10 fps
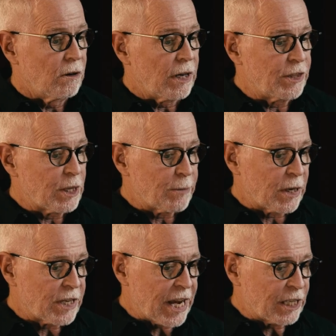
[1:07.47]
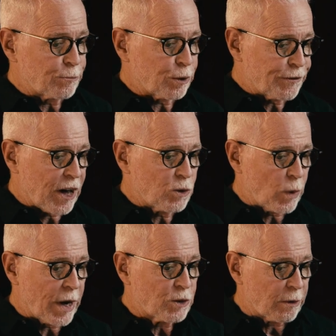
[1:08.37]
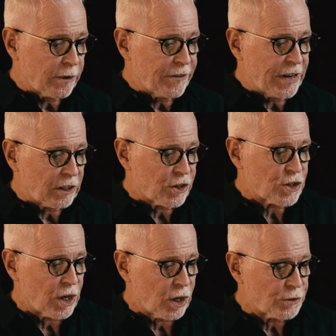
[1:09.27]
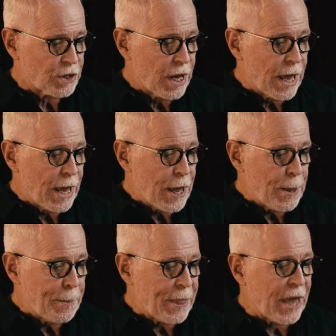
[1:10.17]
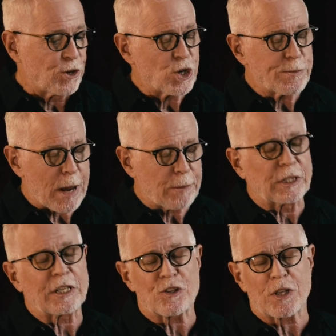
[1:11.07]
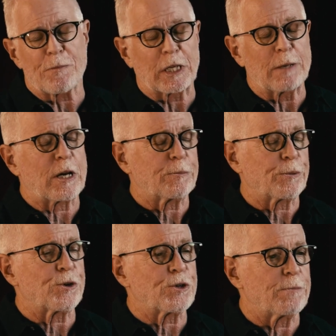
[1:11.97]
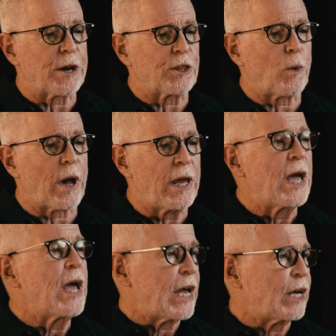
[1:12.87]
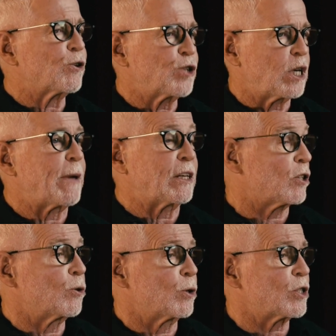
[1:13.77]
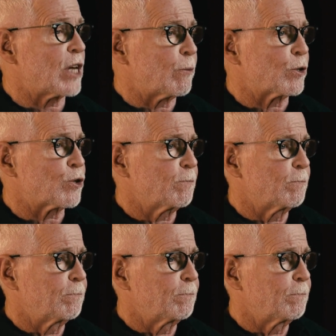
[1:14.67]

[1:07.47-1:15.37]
In the mundane and profound ways we reveal ourselves, that you should be able to tell something about a person by the way he or she makes a tuna sandwich.